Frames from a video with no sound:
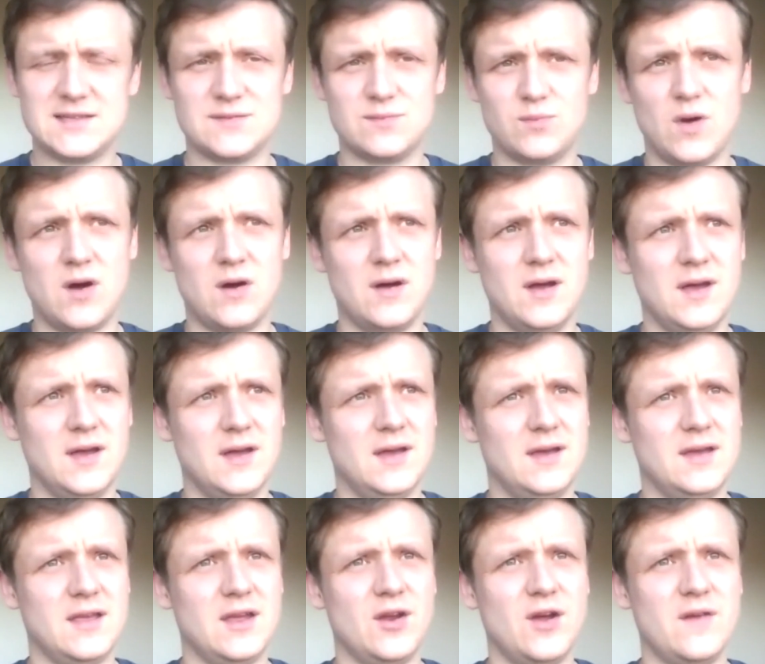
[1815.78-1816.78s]
what,
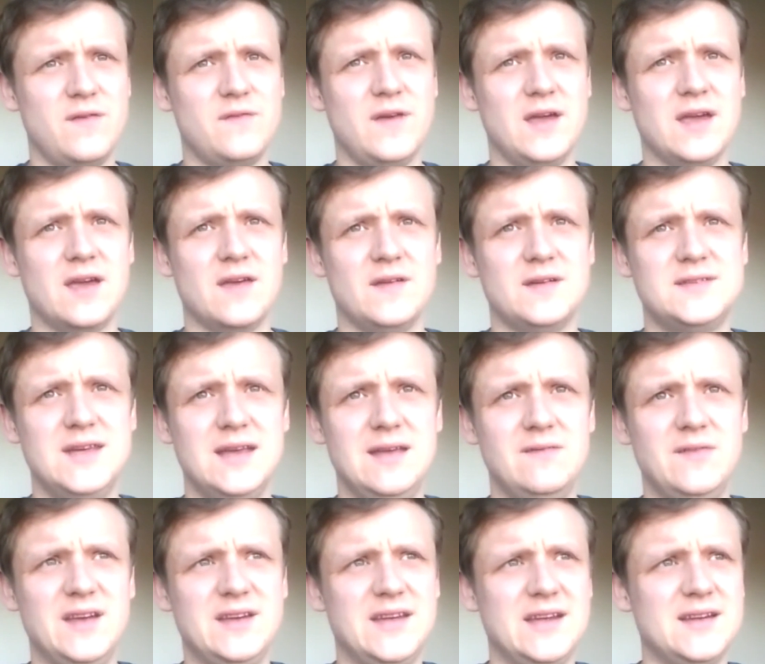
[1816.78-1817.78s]
you know, if you think of the
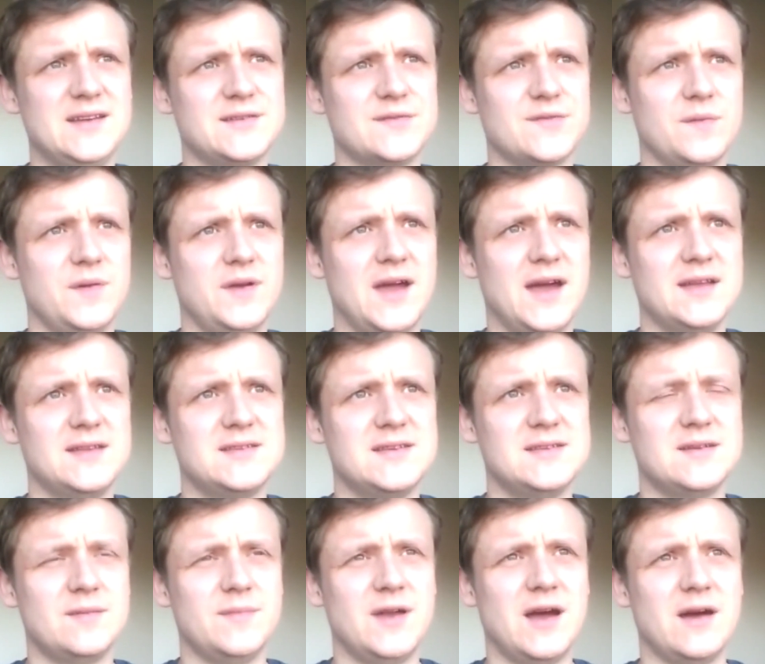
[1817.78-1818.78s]
TV dinners from the 90s,
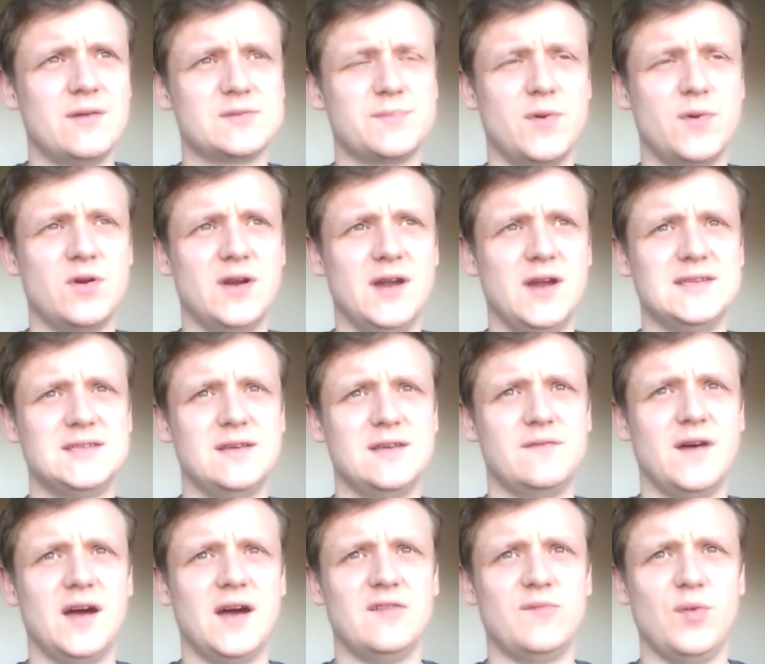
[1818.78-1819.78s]
I mean, I was born in
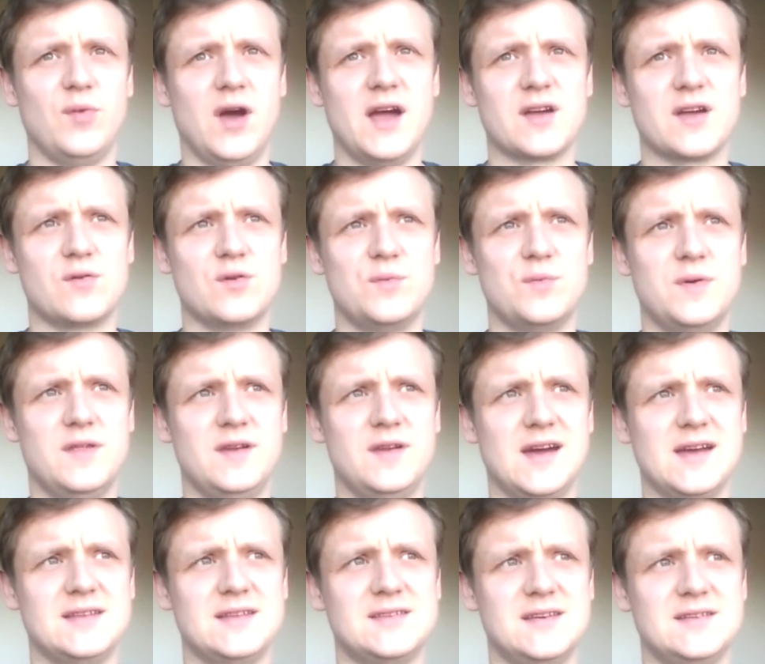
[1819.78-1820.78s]
85, but I grew up in the
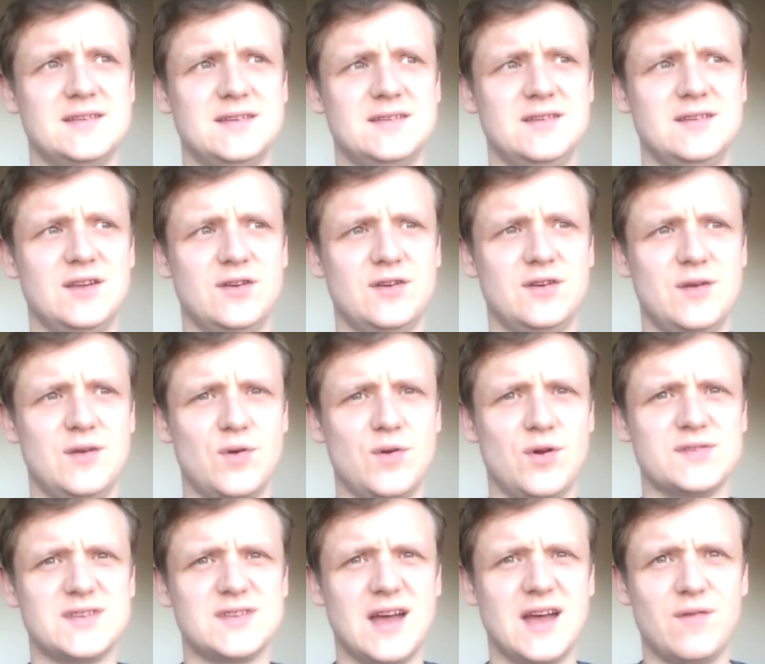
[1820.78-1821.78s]
90s, and, you know, you're
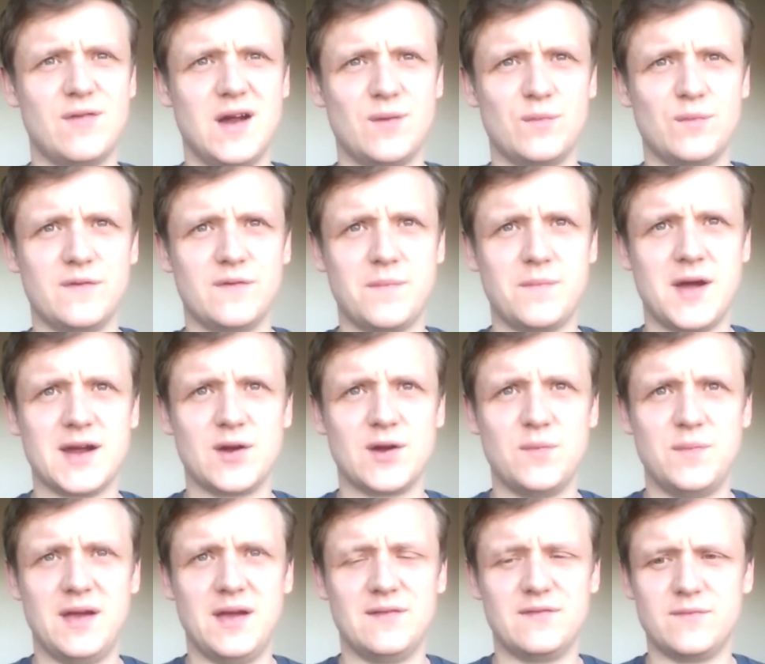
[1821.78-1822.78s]
all sat around with a
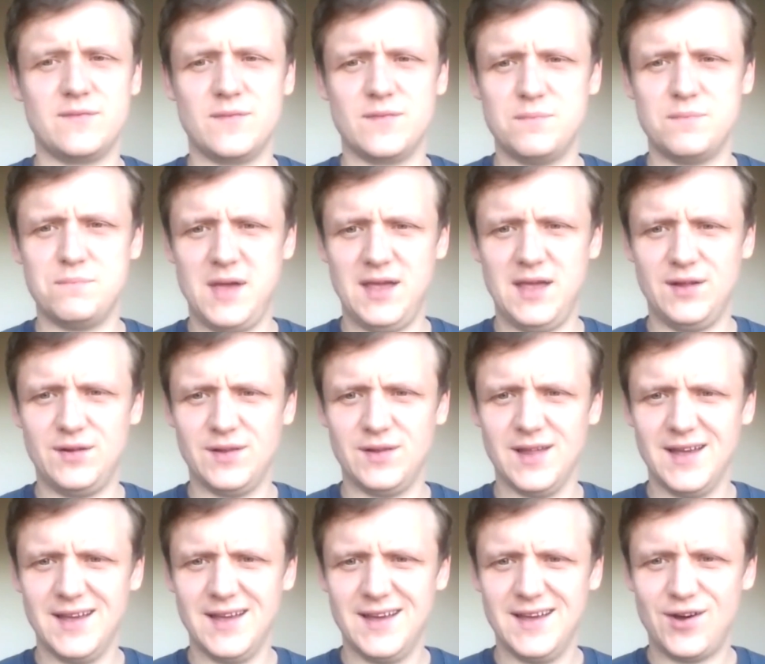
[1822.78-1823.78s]
microwave meal
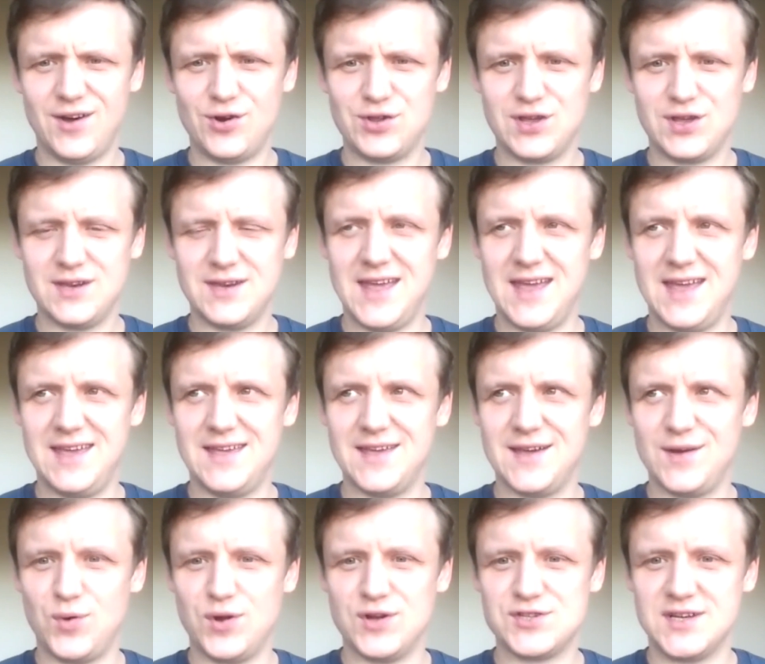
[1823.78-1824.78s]
on your knee
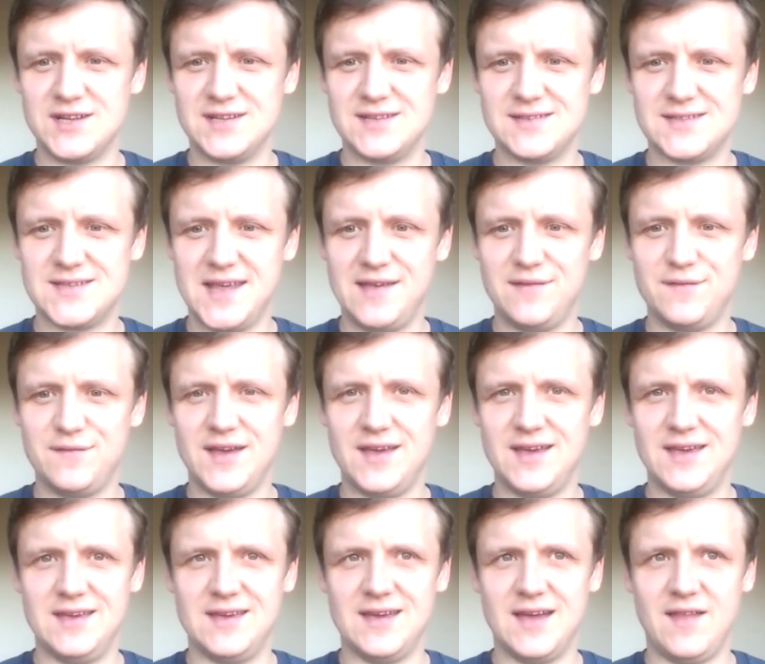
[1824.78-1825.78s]
watching
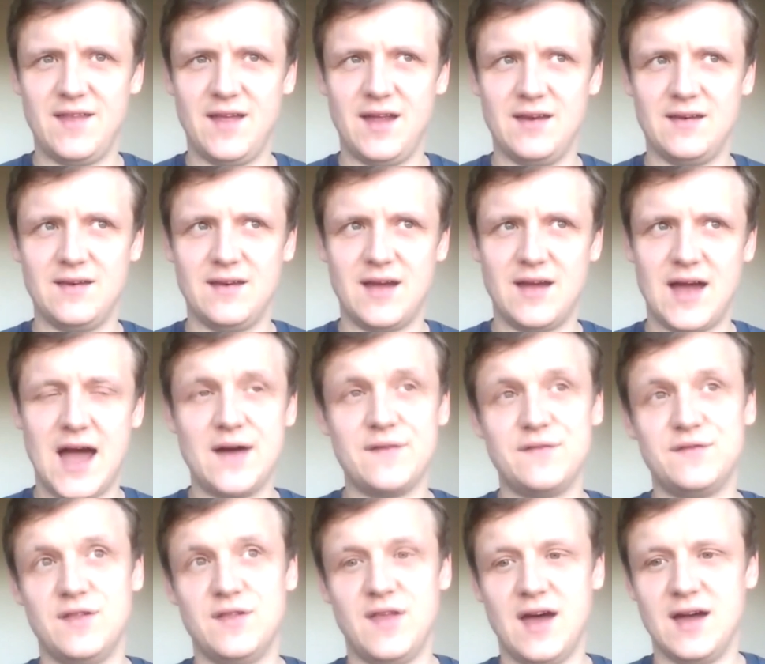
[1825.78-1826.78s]
TV, and then
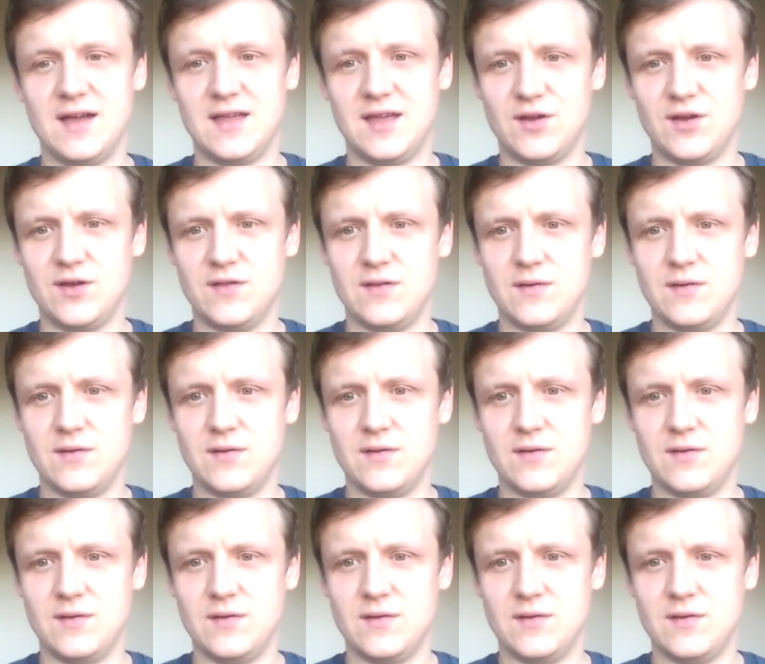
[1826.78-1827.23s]
after that, you know,